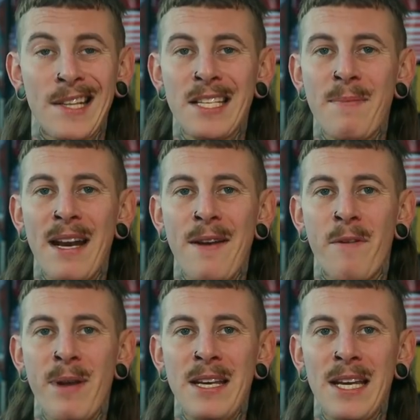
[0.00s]
that's about it
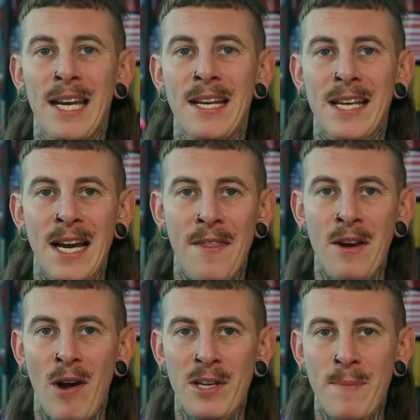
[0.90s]
for me, dickheads. Another
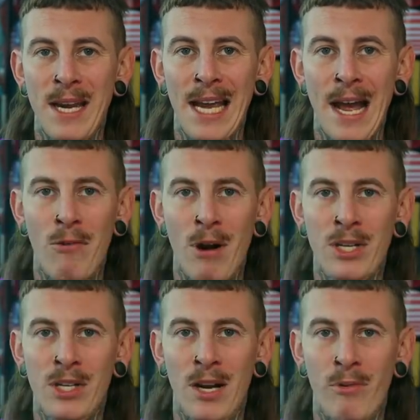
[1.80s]
nice mech out of
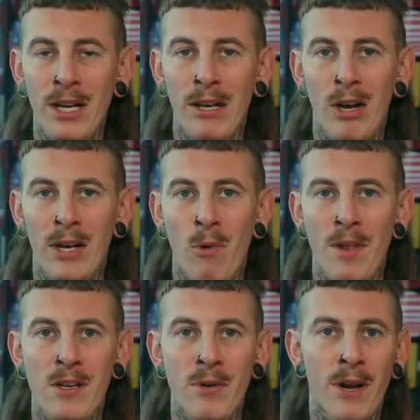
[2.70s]
Russia. Really liking what
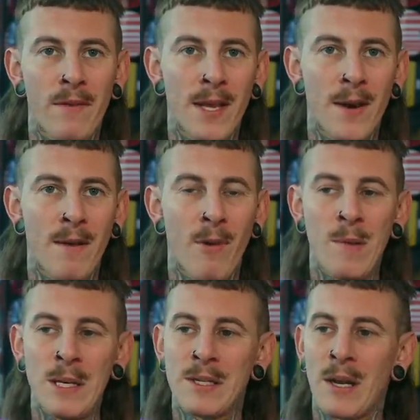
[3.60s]
they're doing over there at the
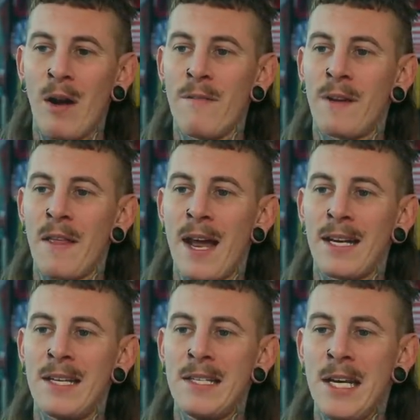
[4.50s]
moment, so hopefully that
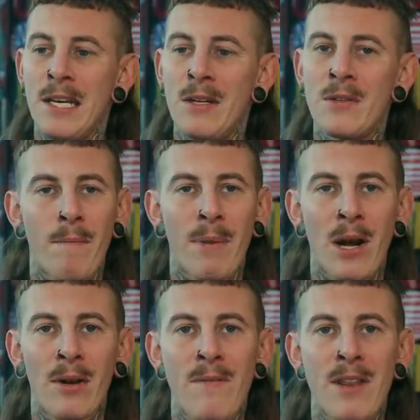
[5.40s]
continues. But
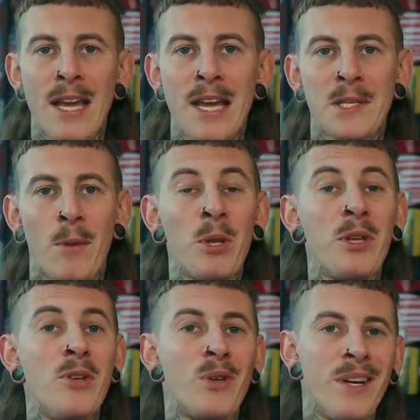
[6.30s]
I'll leave it there. So I'll put the
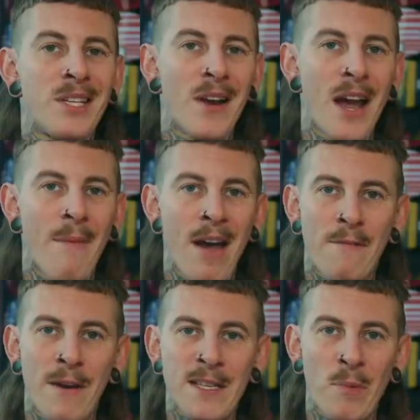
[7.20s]
usual Instagram and
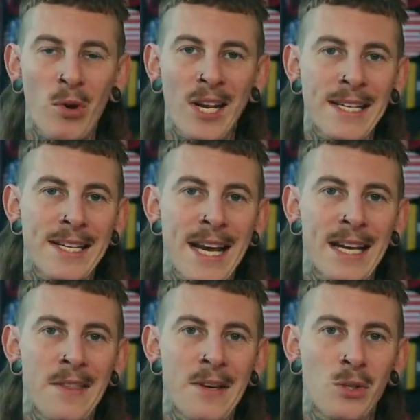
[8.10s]
Facebook links down
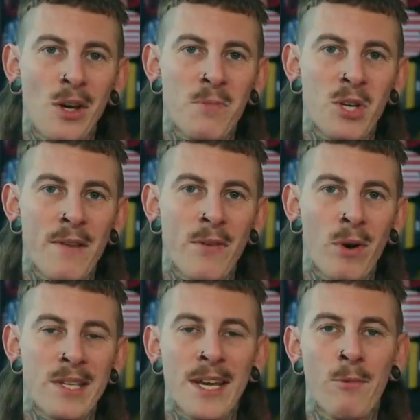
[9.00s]
in the description if you
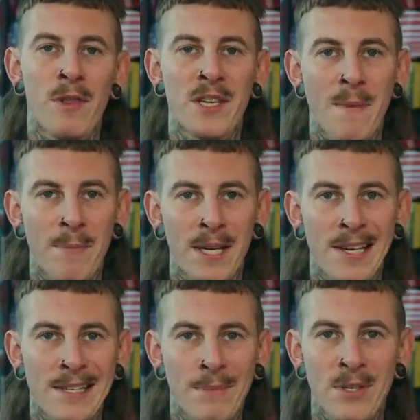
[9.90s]
want to see what this Muppet
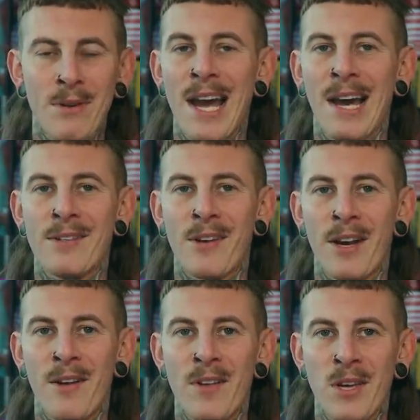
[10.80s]
gets up to
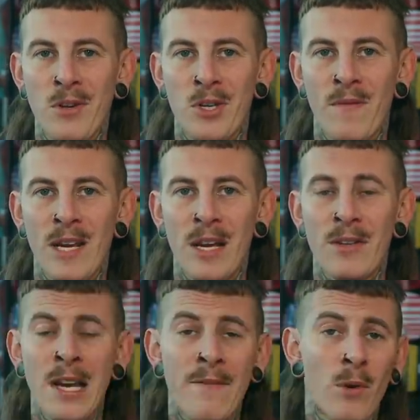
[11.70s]
outside of the YouTube videos.
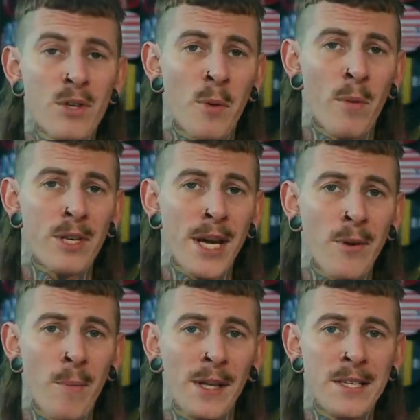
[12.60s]
If you want to support my
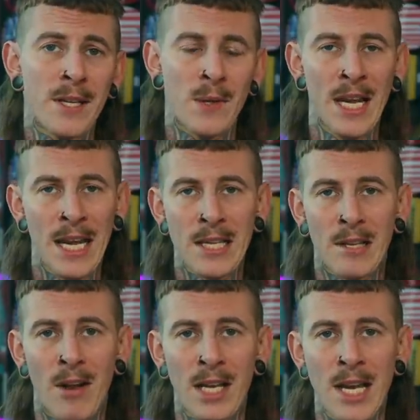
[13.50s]
channel, please do. Hit the
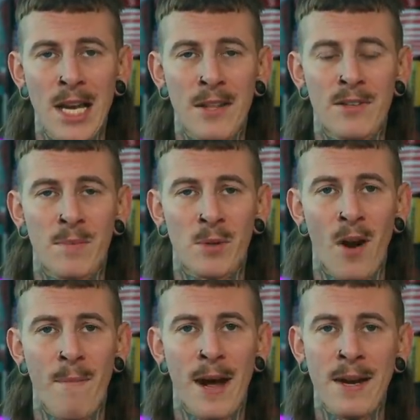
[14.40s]
like, hit the
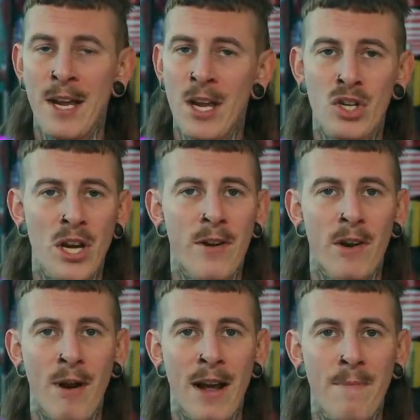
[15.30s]
subscribe button, share it
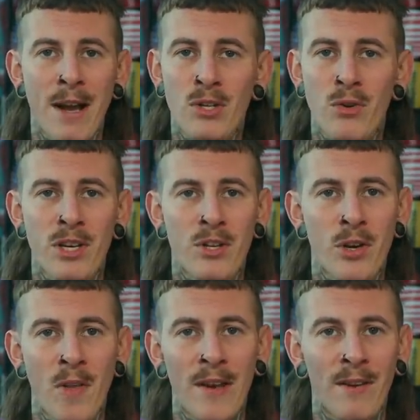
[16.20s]
around. Make sure you
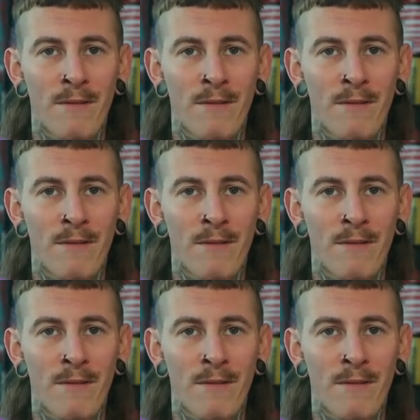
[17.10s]
turn on that little